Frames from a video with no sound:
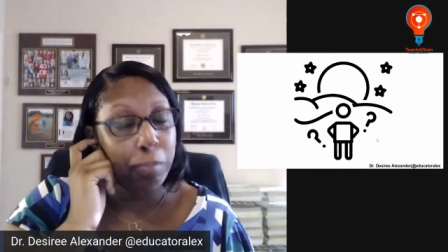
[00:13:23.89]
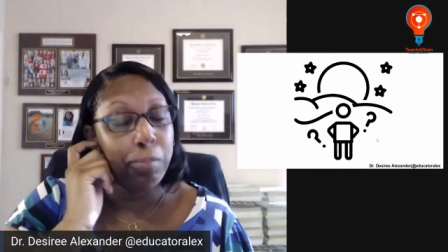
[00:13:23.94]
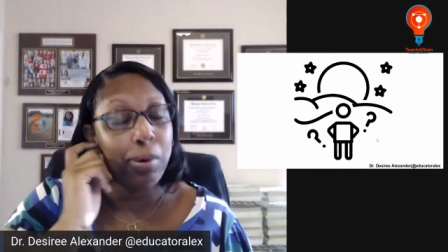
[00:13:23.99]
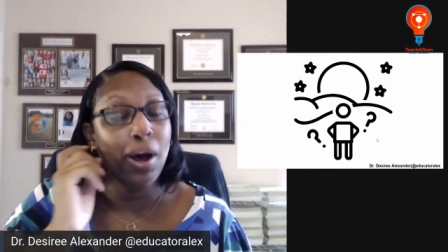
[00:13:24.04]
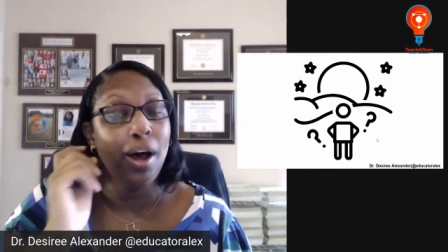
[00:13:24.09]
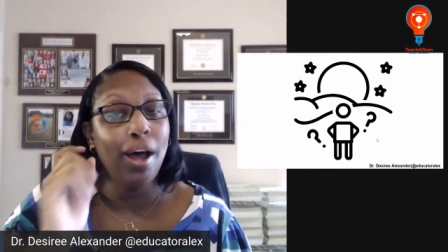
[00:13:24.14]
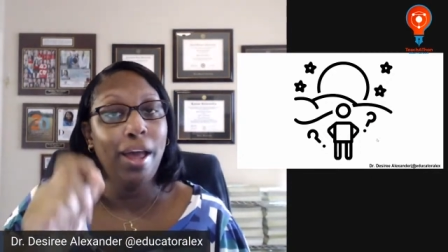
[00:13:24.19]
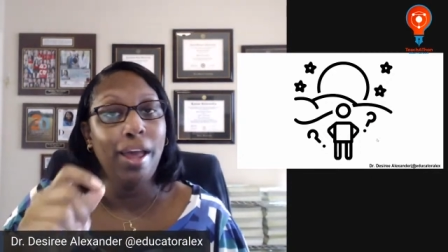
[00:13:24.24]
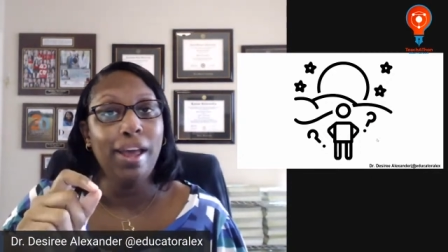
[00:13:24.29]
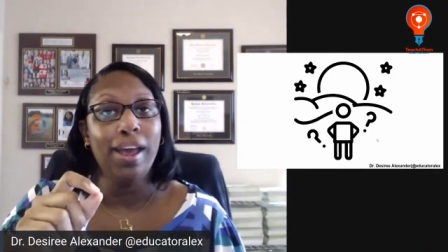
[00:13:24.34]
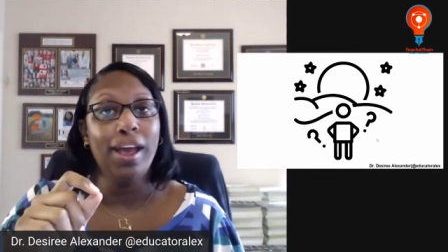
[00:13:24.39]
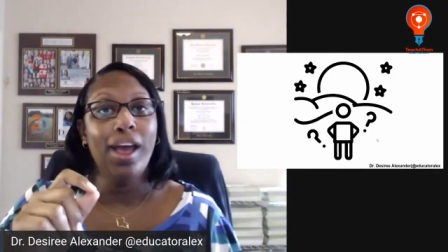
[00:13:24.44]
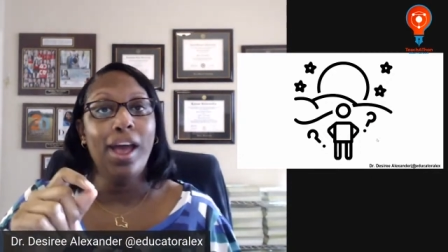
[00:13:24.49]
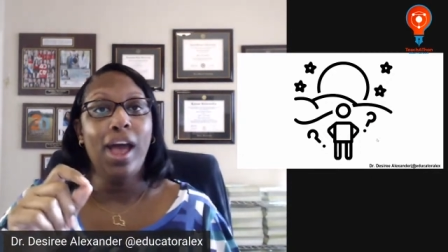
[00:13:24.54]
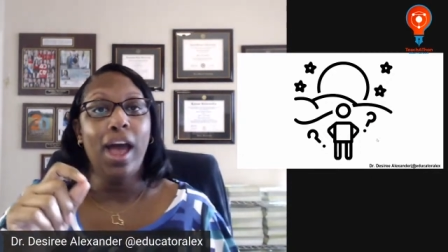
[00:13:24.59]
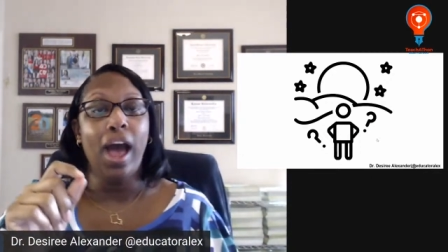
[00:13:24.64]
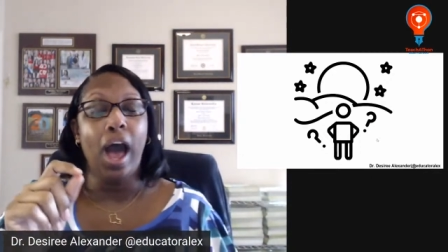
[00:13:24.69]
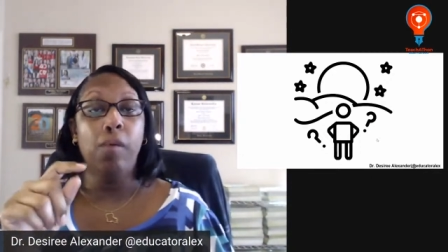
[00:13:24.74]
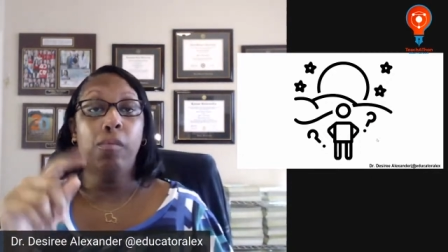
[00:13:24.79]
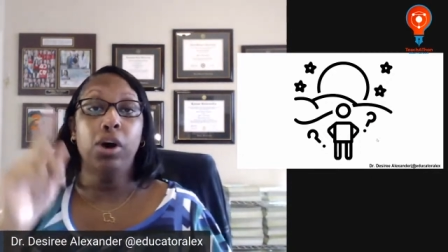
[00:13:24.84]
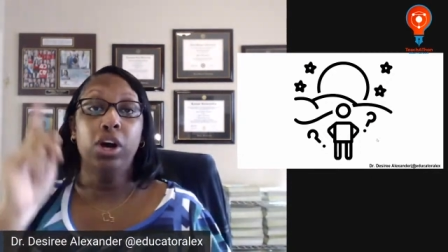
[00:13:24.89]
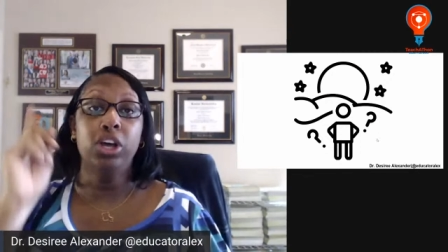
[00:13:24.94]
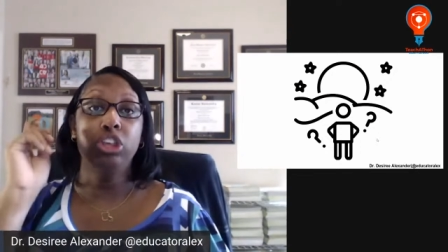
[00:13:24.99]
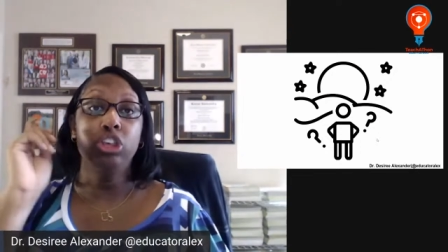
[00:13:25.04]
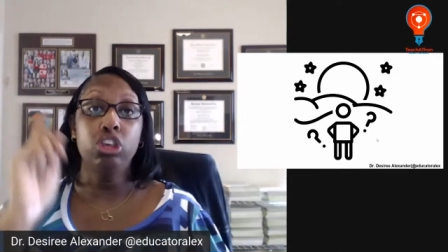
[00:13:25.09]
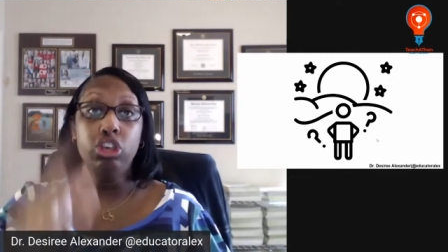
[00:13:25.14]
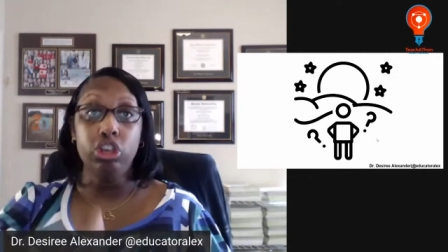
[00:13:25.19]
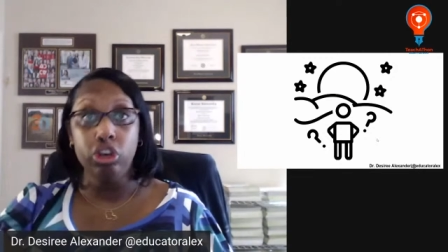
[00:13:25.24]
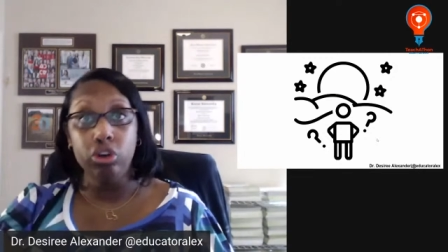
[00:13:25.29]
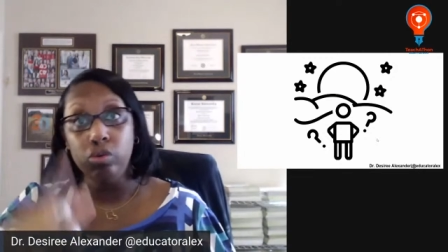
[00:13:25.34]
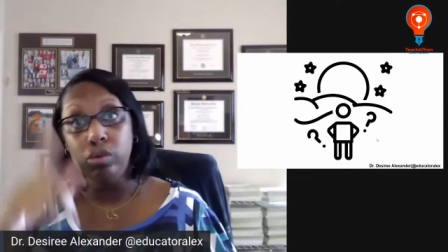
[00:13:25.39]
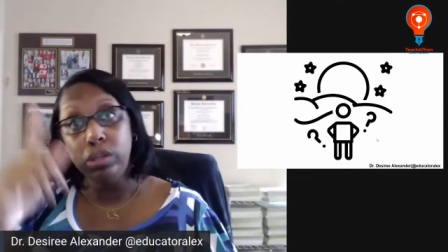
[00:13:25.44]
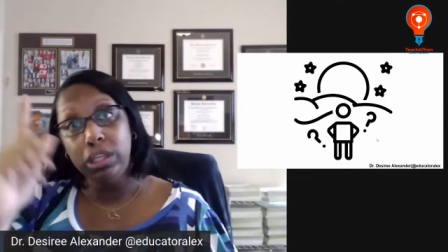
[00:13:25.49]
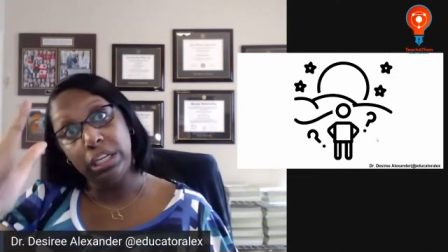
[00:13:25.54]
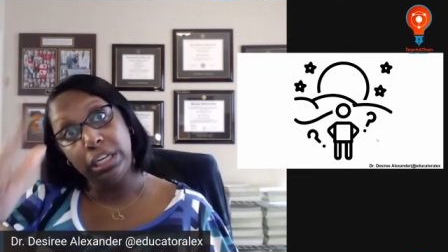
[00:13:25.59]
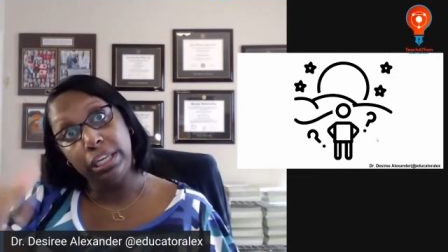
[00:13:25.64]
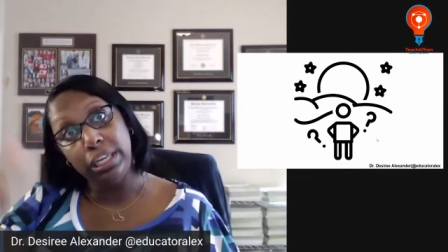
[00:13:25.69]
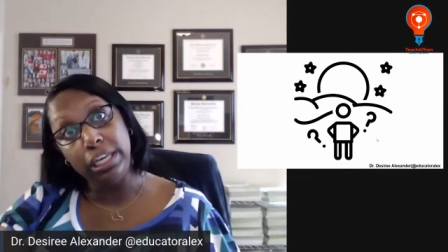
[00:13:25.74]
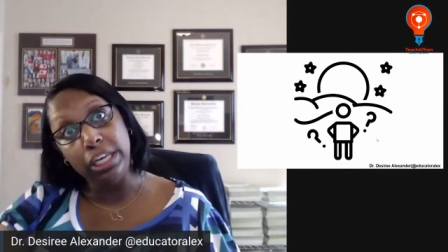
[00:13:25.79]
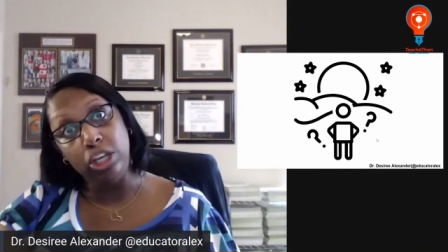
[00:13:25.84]
But I want you
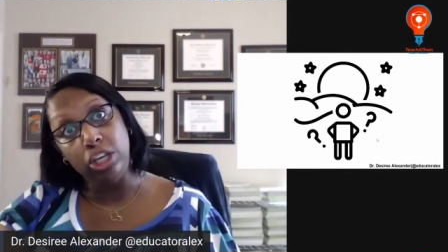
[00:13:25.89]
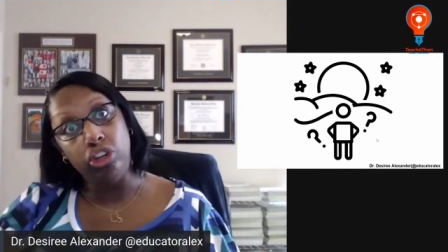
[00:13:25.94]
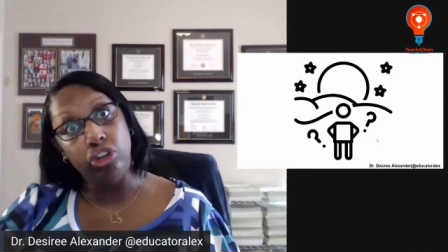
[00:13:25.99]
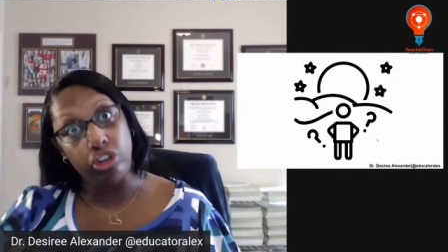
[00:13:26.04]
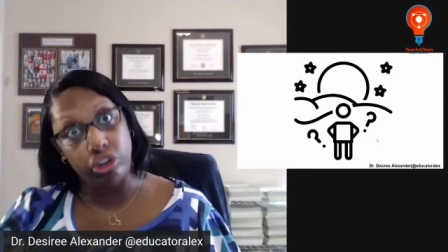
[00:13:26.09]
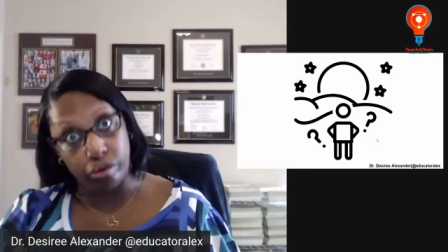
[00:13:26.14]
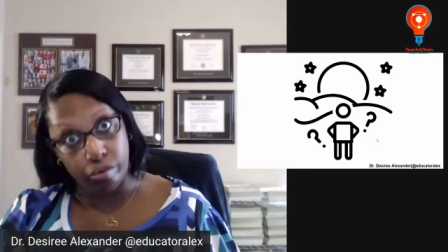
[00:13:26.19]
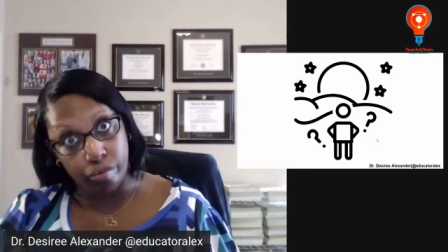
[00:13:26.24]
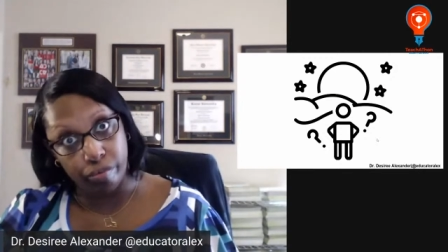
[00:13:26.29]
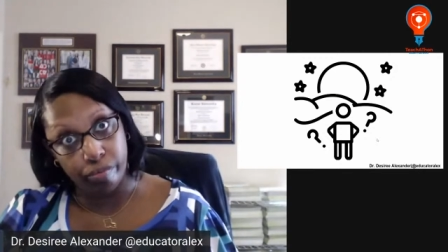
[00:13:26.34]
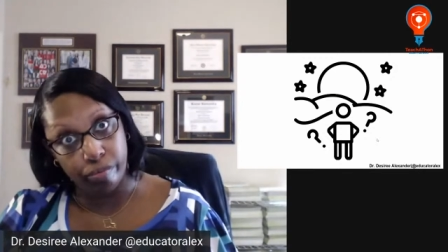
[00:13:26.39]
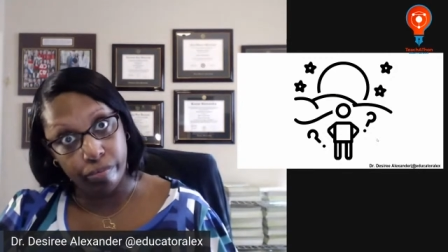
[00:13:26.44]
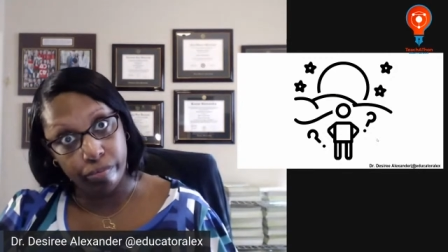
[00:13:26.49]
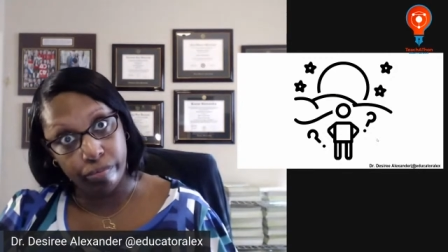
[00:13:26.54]
to lead you.